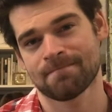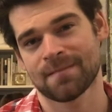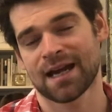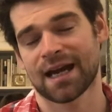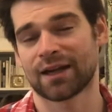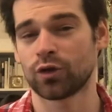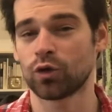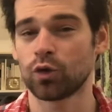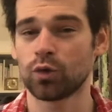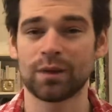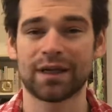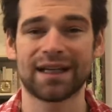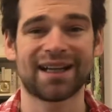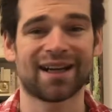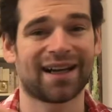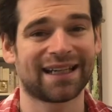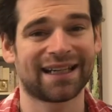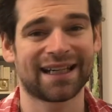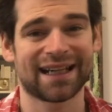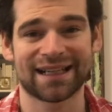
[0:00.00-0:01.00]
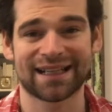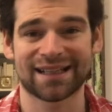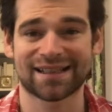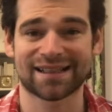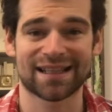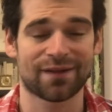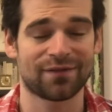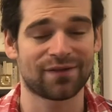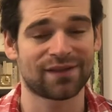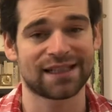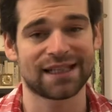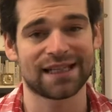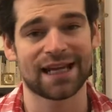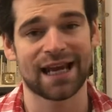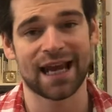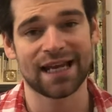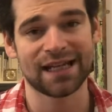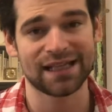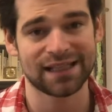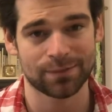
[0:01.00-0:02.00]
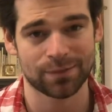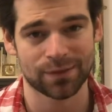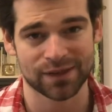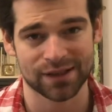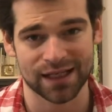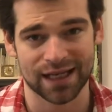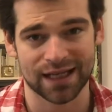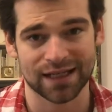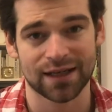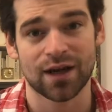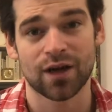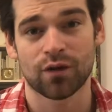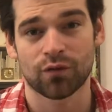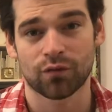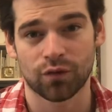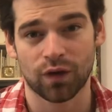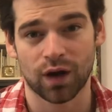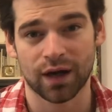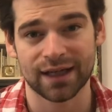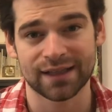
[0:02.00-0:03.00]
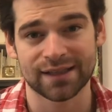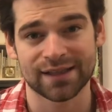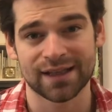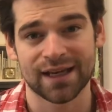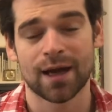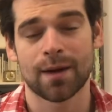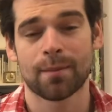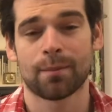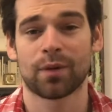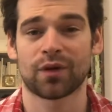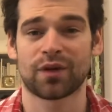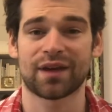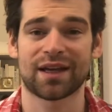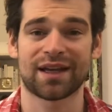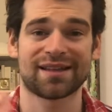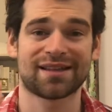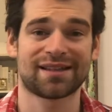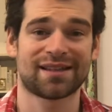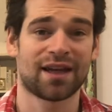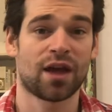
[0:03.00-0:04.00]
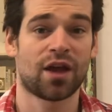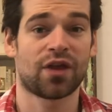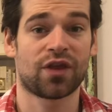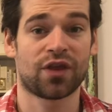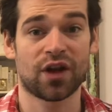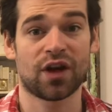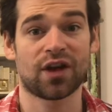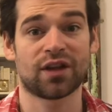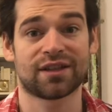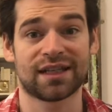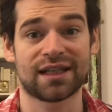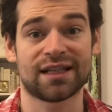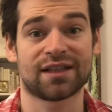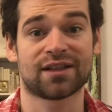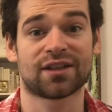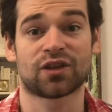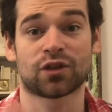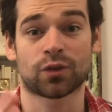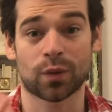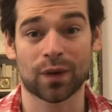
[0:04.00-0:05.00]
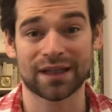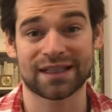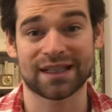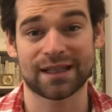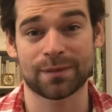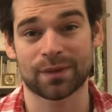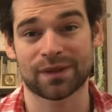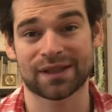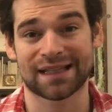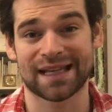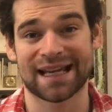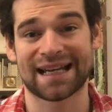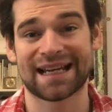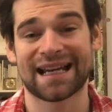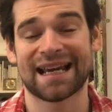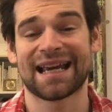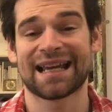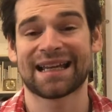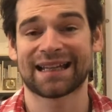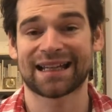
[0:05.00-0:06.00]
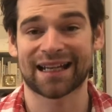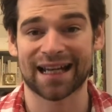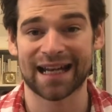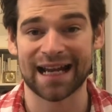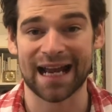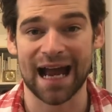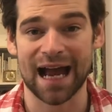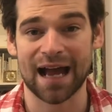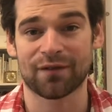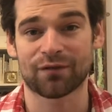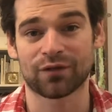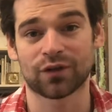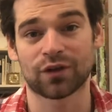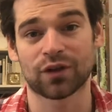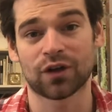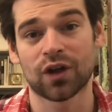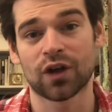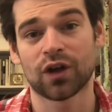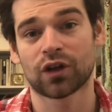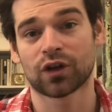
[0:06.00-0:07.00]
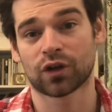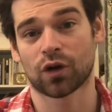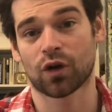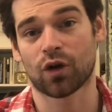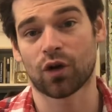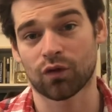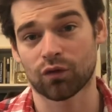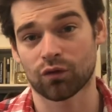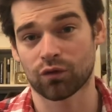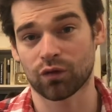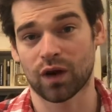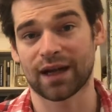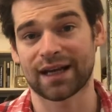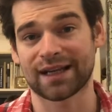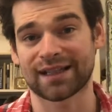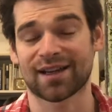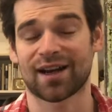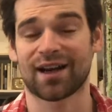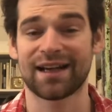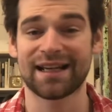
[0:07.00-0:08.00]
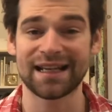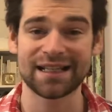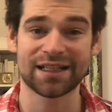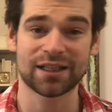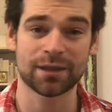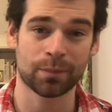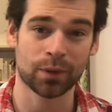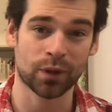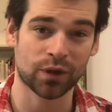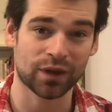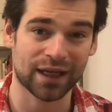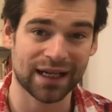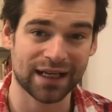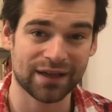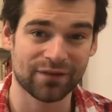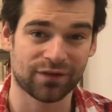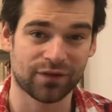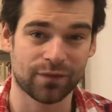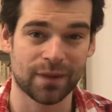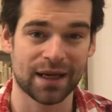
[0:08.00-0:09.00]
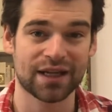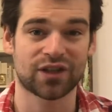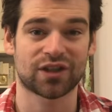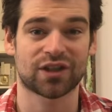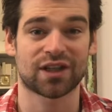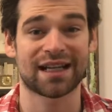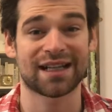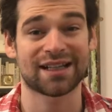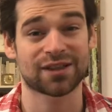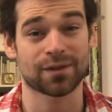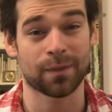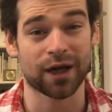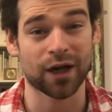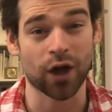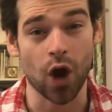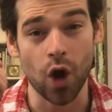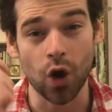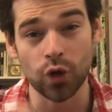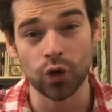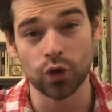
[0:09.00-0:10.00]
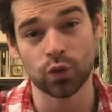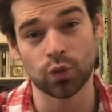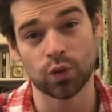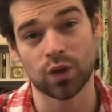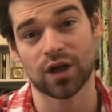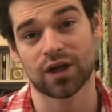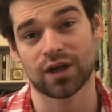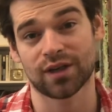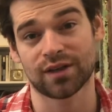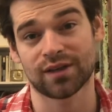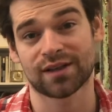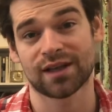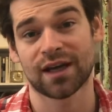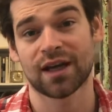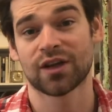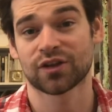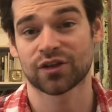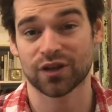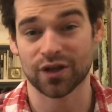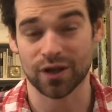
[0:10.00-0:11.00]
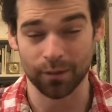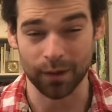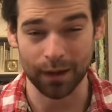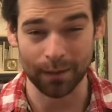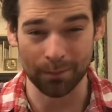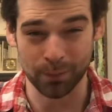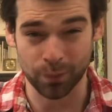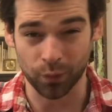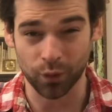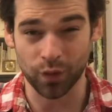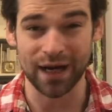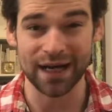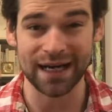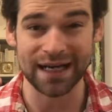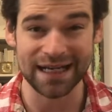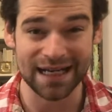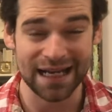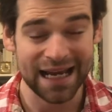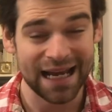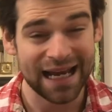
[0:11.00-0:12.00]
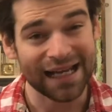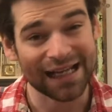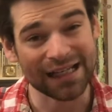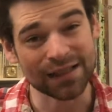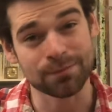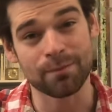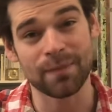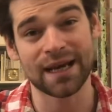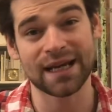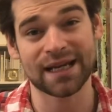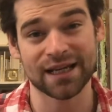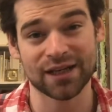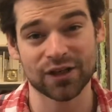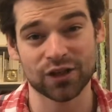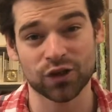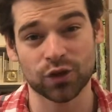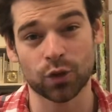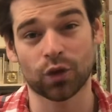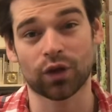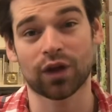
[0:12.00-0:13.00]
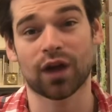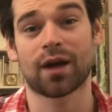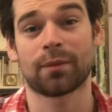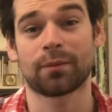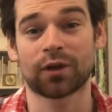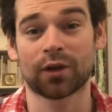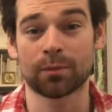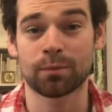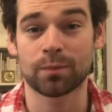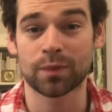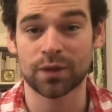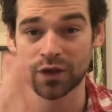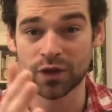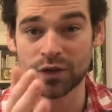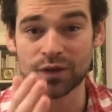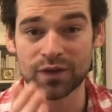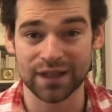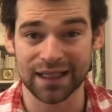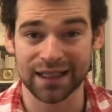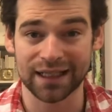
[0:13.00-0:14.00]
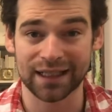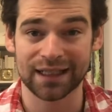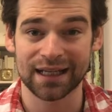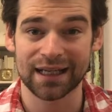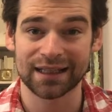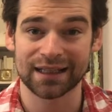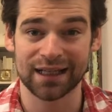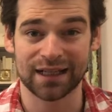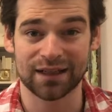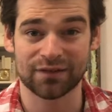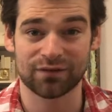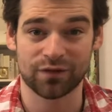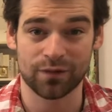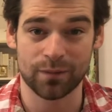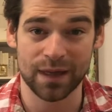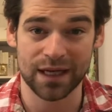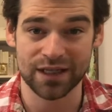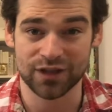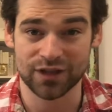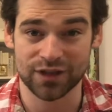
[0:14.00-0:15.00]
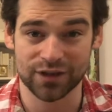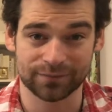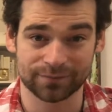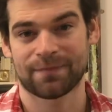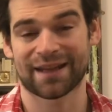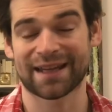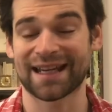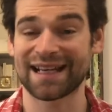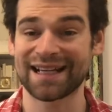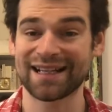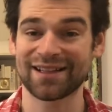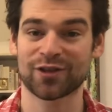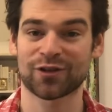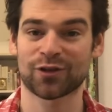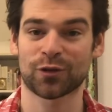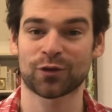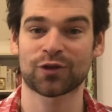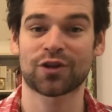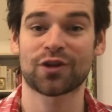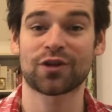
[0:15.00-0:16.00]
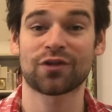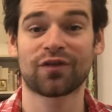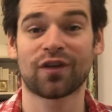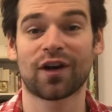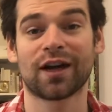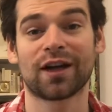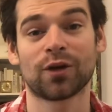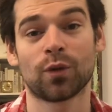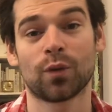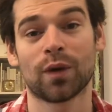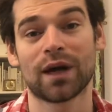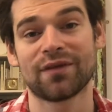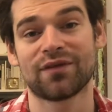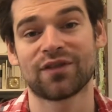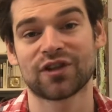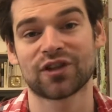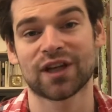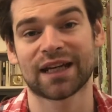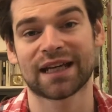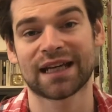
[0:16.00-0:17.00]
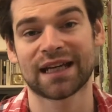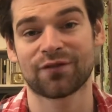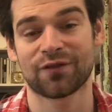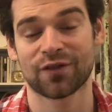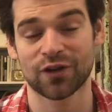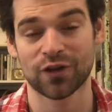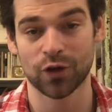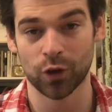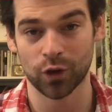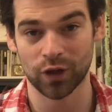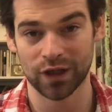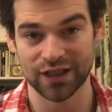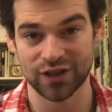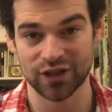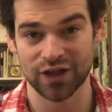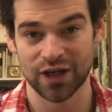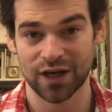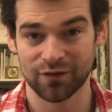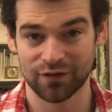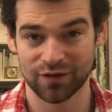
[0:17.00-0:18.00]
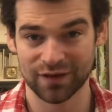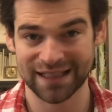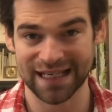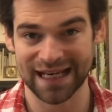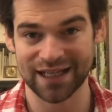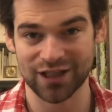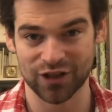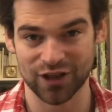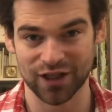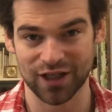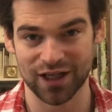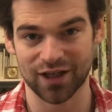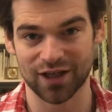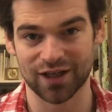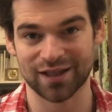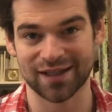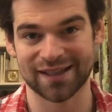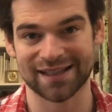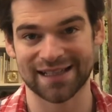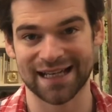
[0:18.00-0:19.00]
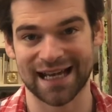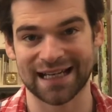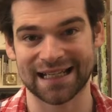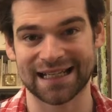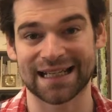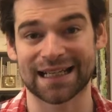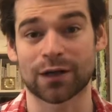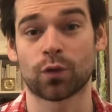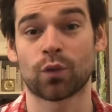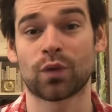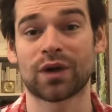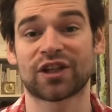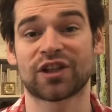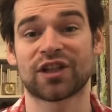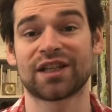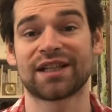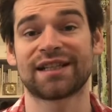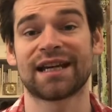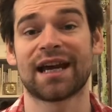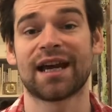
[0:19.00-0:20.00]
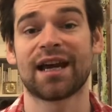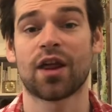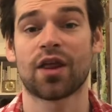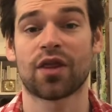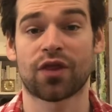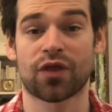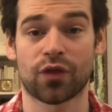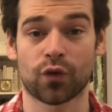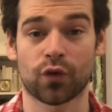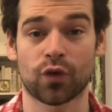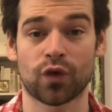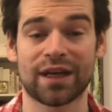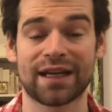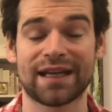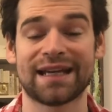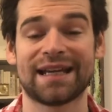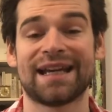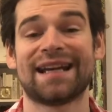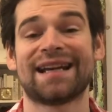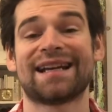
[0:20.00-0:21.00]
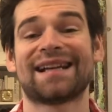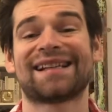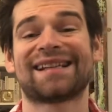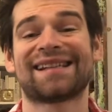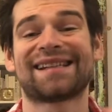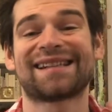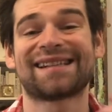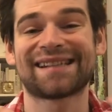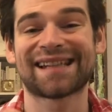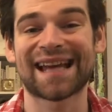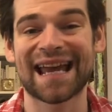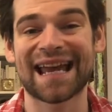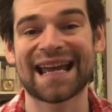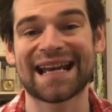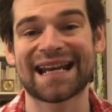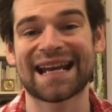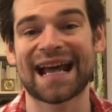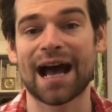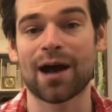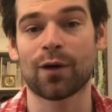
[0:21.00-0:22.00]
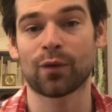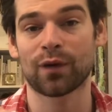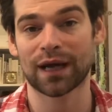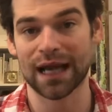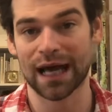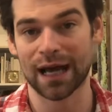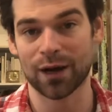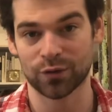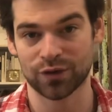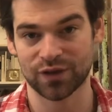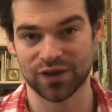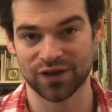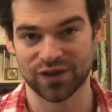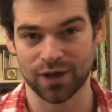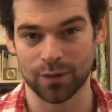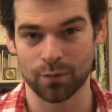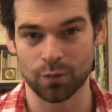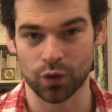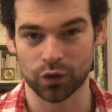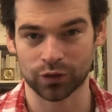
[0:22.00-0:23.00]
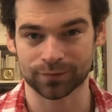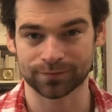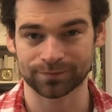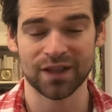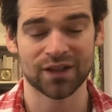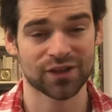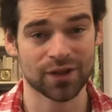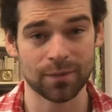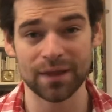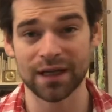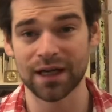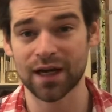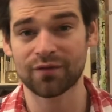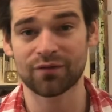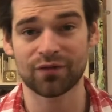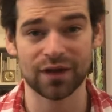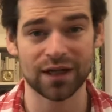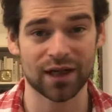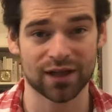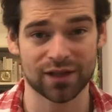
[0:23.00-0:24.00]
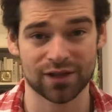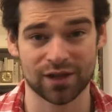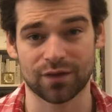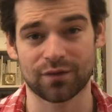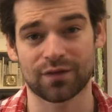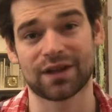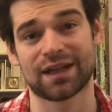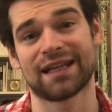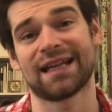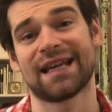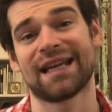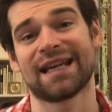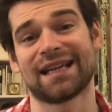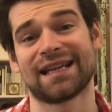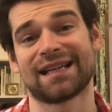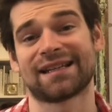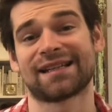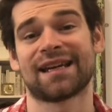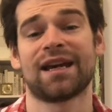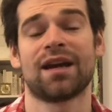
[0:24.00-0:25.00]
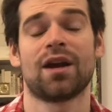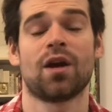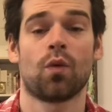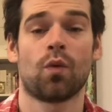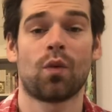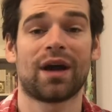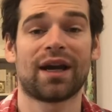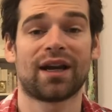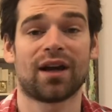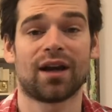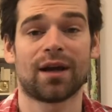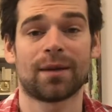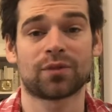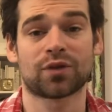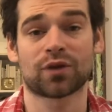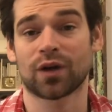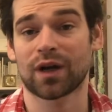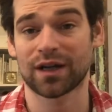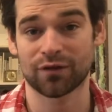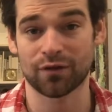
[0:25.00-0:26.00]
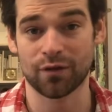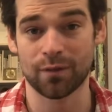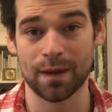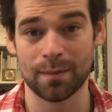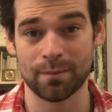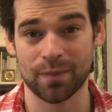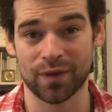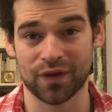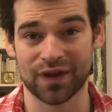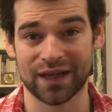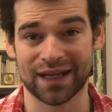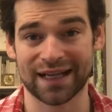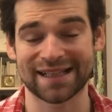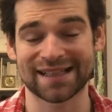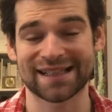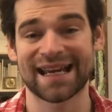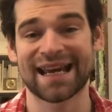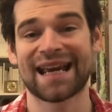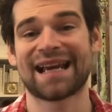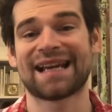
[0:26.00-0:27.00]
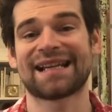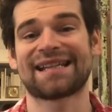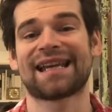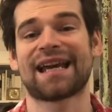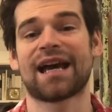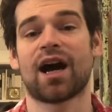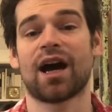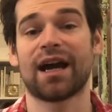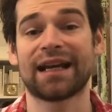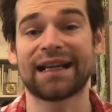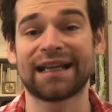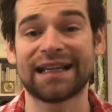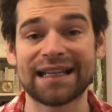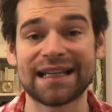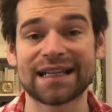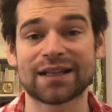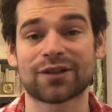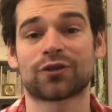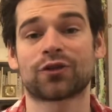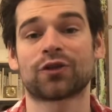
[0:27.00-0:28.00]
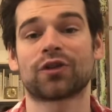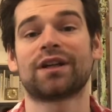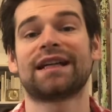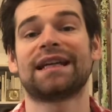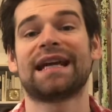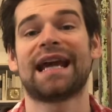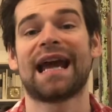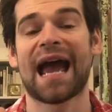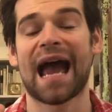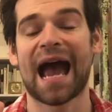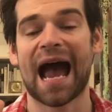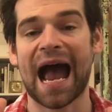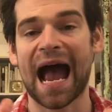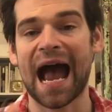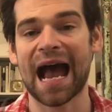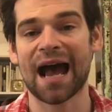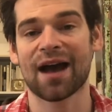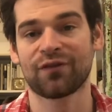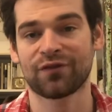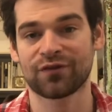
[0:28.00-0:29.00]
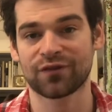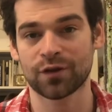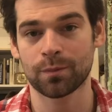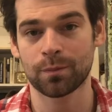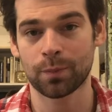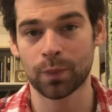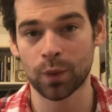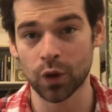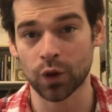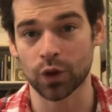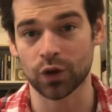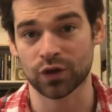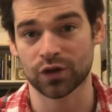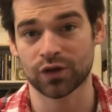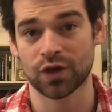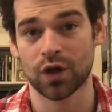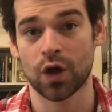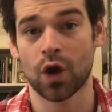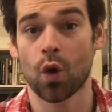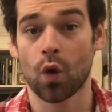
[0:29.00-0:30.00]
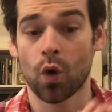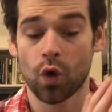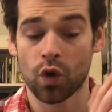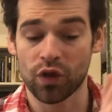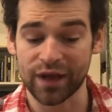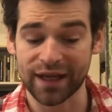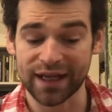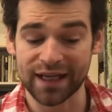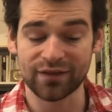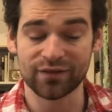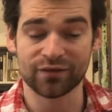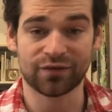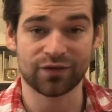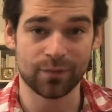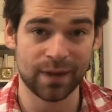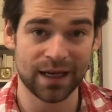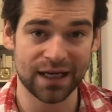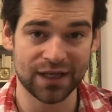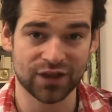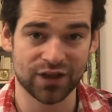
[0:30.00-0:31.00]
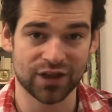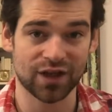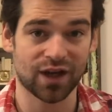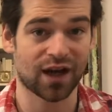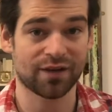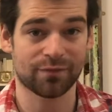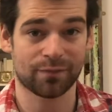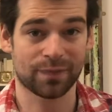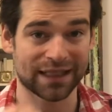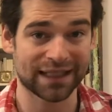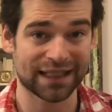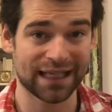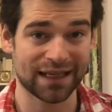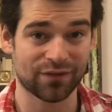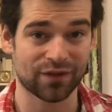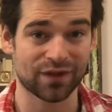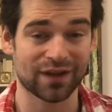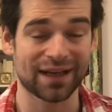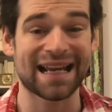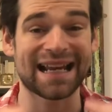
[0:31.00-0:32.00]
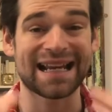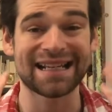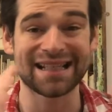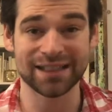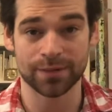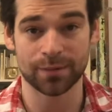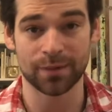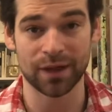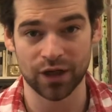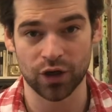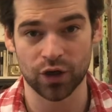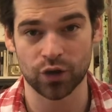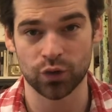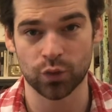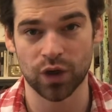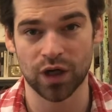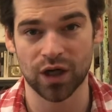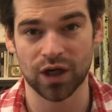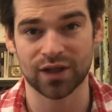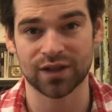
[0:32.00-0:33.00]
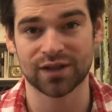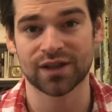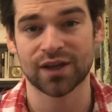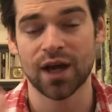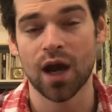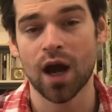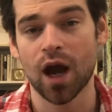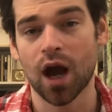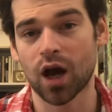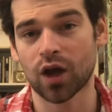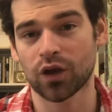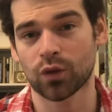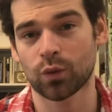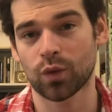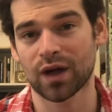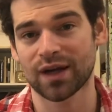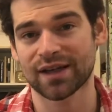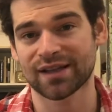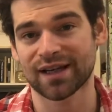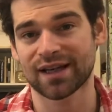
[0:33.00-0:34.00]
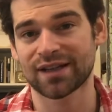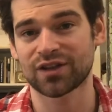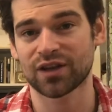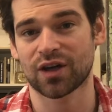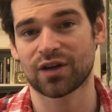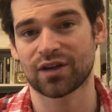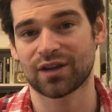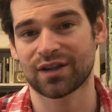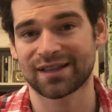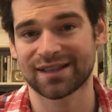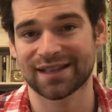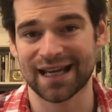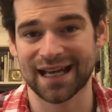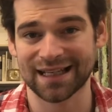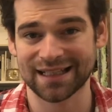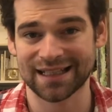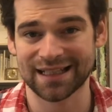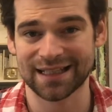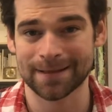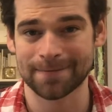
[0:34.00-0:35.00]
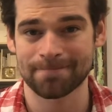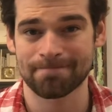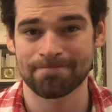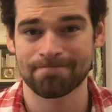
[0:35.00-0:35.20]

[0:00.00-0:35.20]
And normally I get it 70-80% right, but there's 30 to 20% that I haven't got right. I need to put that information into my own words so that my brain is making sure that I'm computing that information. And that leads us on to the final way for checking for knowledge, retention, and understanding, which is 3, say it out loud to someone. Something I've realized over the years when I'm trying to remember things is that I literally have to put the information that I've been given into my own words, otherwise I don't understand it.